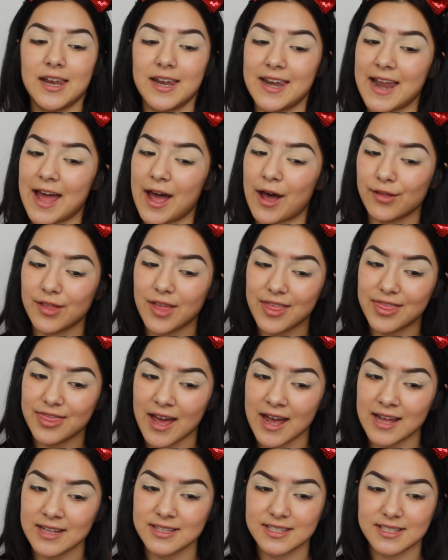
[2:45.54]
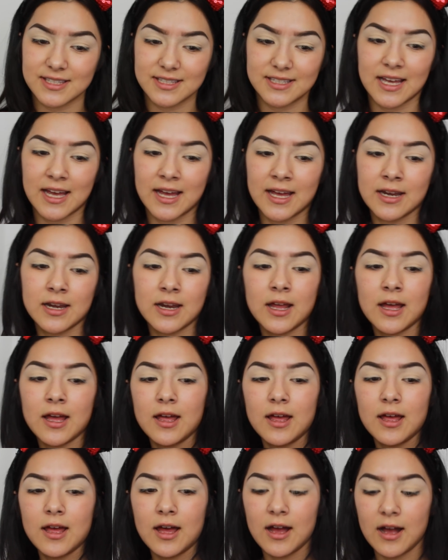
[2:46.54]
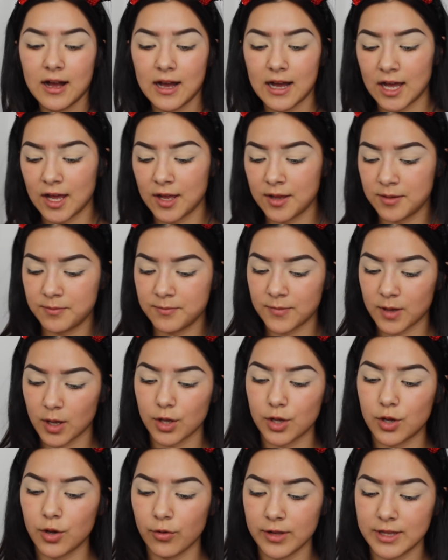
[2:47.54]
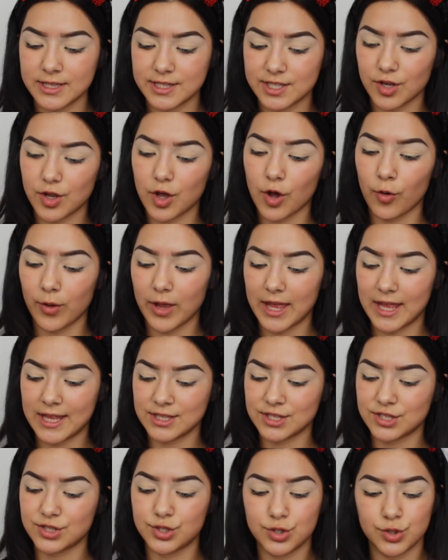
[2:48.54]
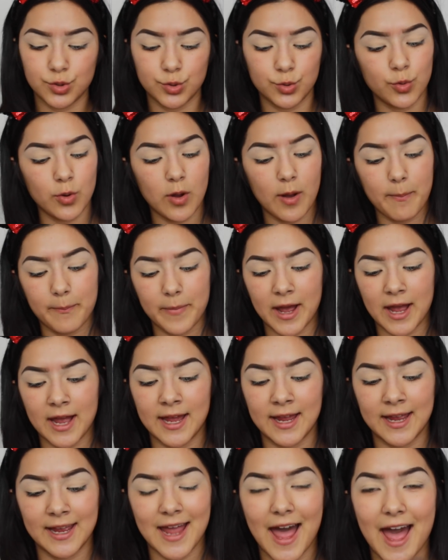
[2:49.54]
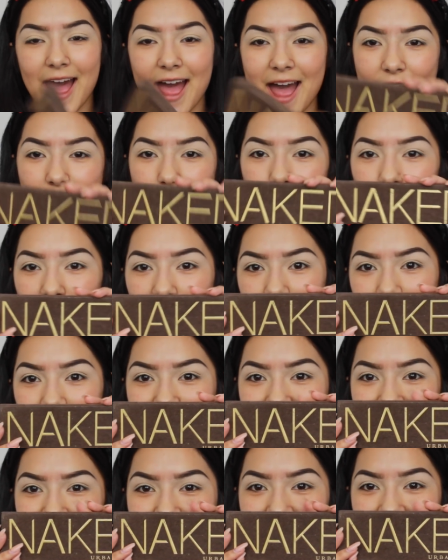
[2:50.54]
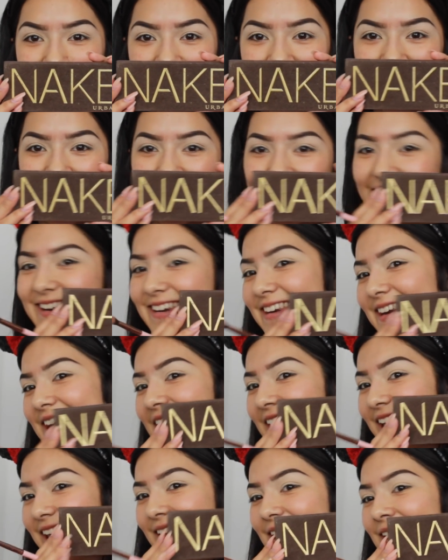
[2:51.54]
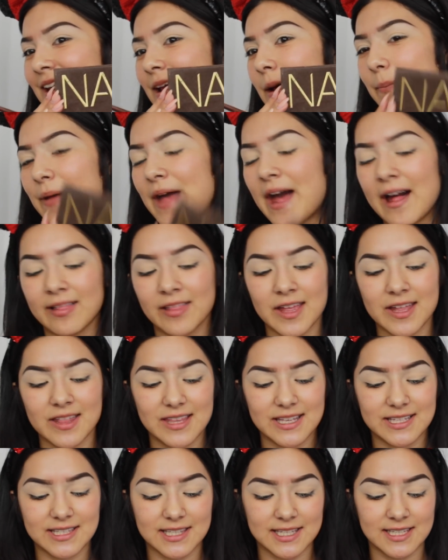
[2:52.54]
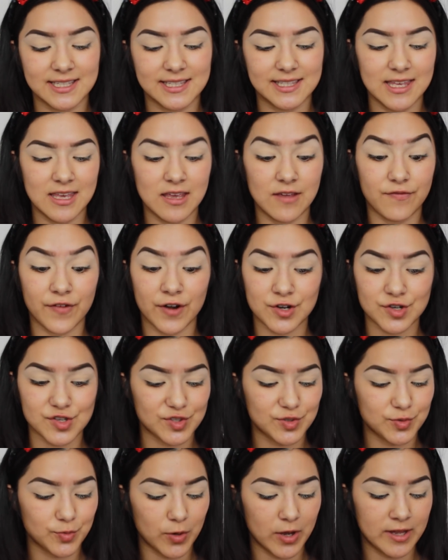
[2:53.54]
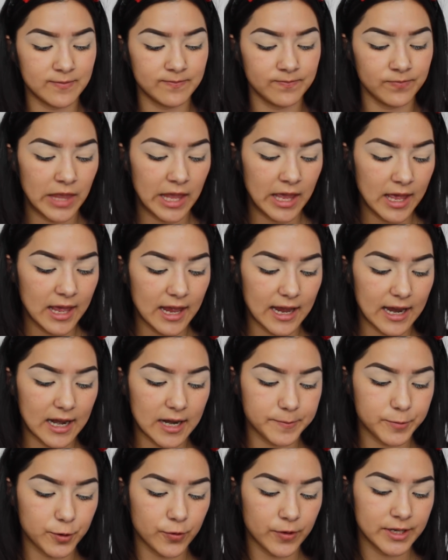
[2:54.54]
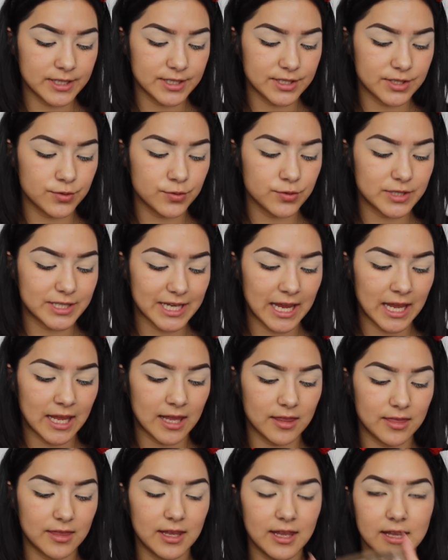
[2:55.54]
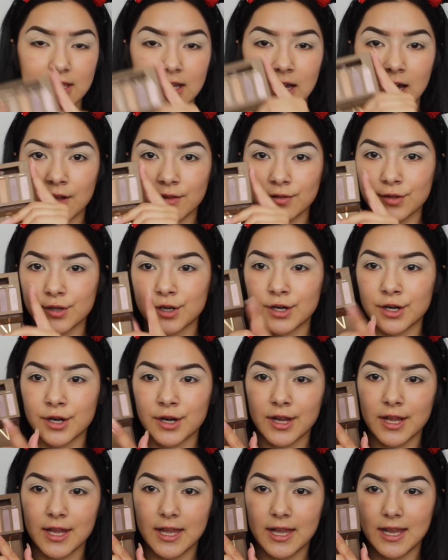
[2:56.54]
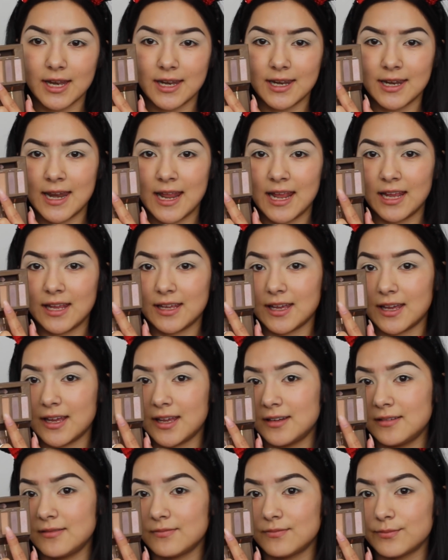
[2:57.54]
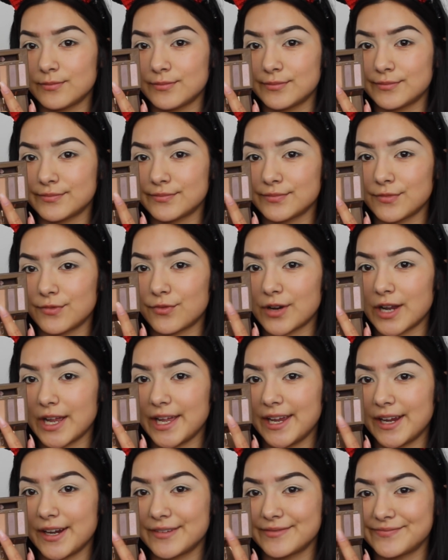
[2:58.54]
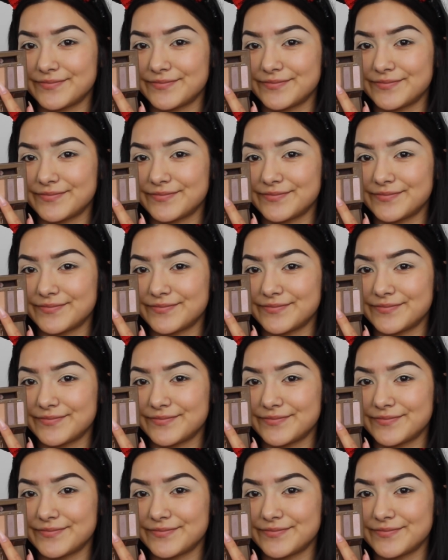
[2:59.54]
Now that that's done, I'm going to go into my Urban Decay Naked palette. This is the first one, and I'm going to take the color Naked right here,